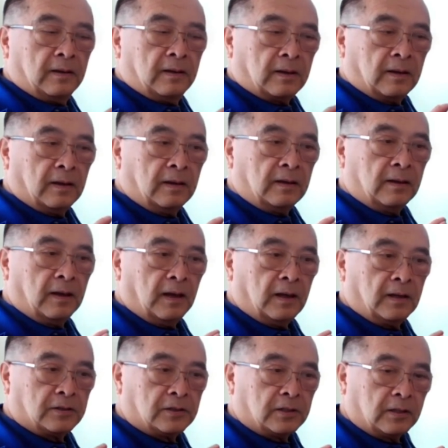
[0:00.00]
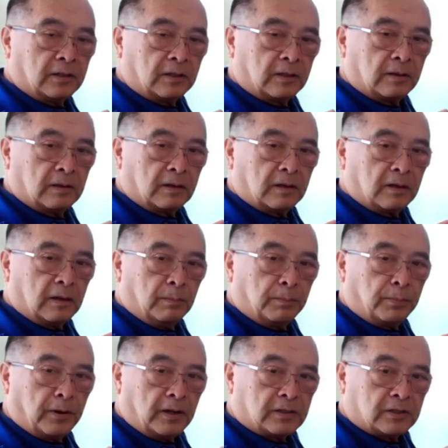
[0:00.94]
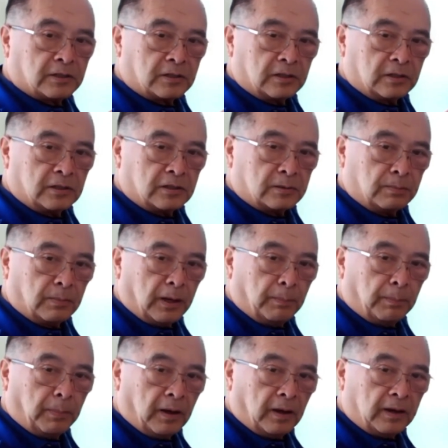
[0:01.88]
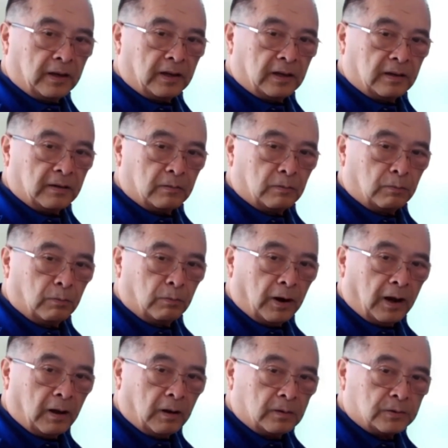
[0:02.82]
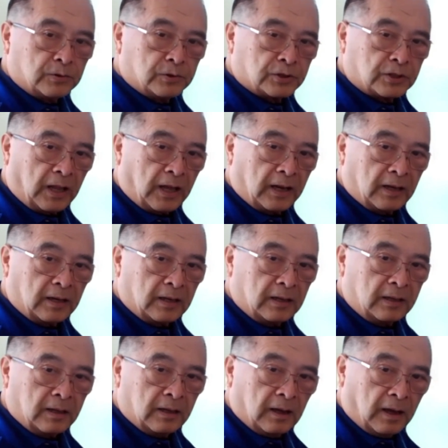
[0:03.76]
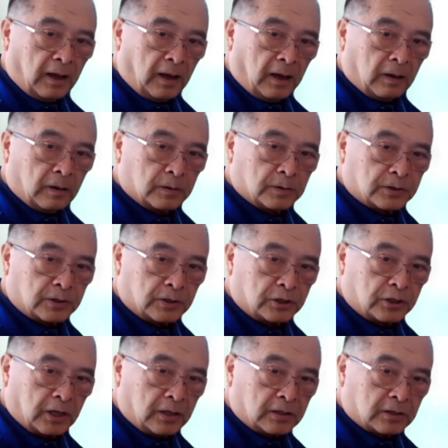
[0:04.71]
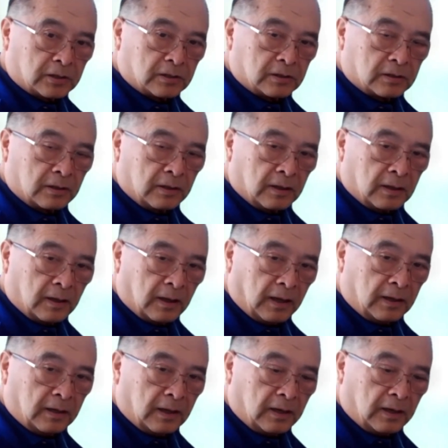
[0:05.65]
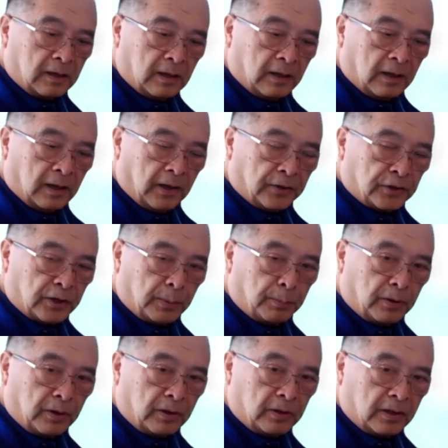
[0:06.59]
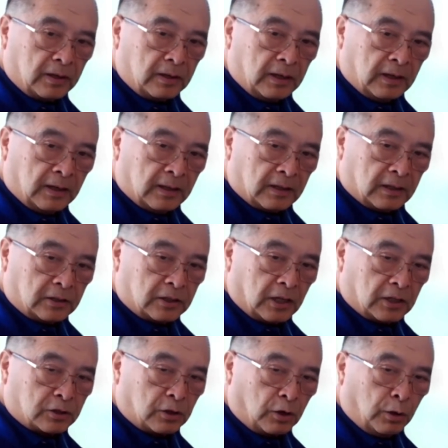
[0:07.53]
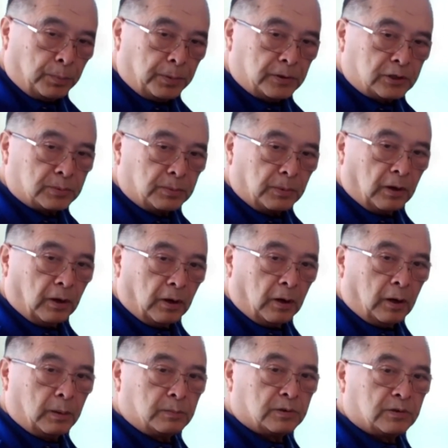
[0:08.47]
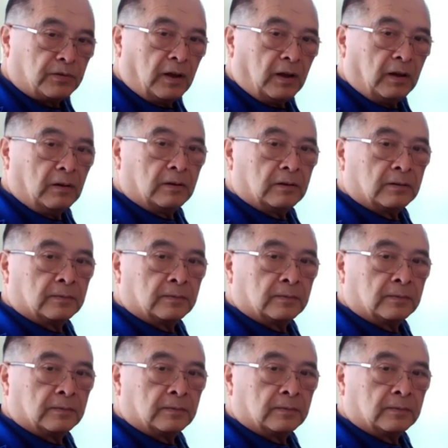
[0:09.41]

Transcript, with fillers: Okay, as it compresses, my body rounds slightly, hollows the chest. And then as I breathe in, the chest opens, my arms follow.